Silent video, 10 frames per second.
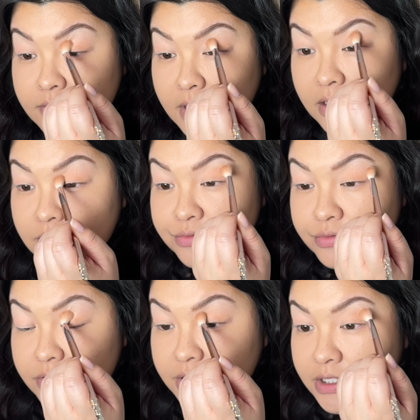I
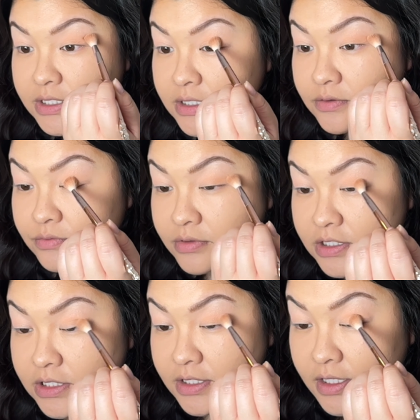really,
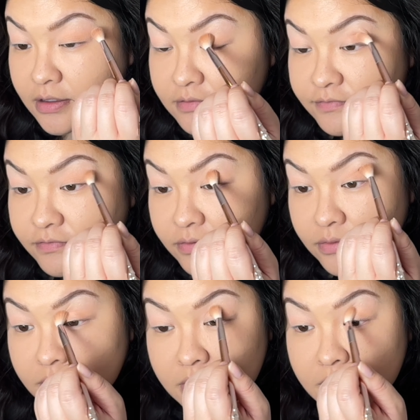really love
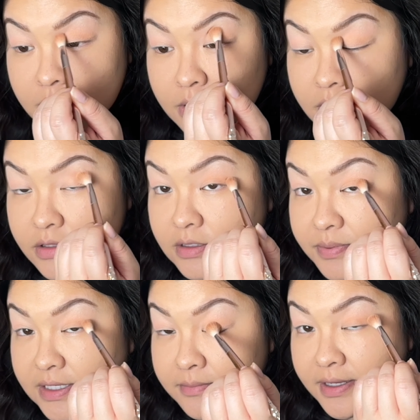the
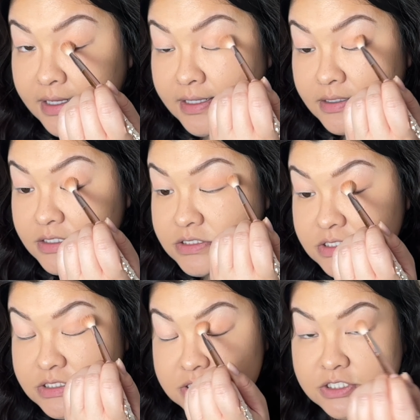paint pot because
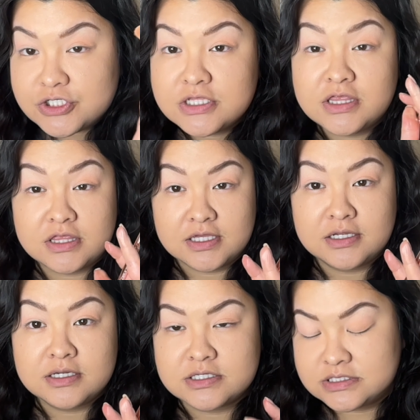it's such a
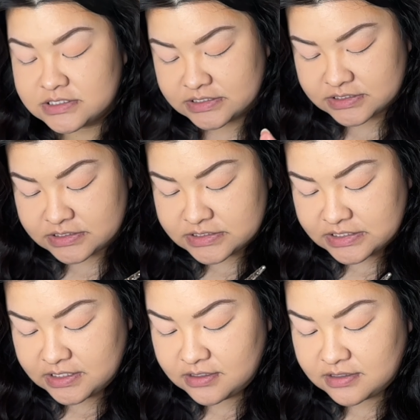thin
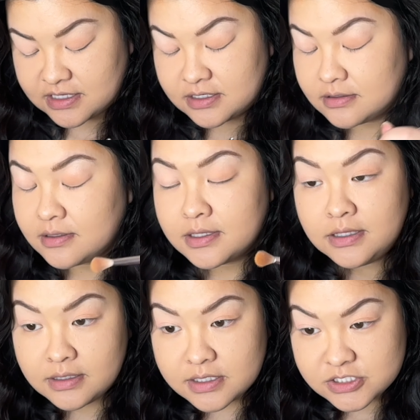consistency that
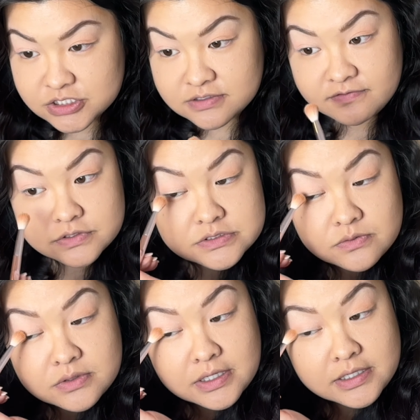it just feels so
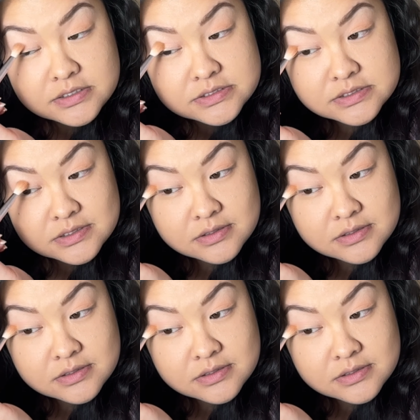nice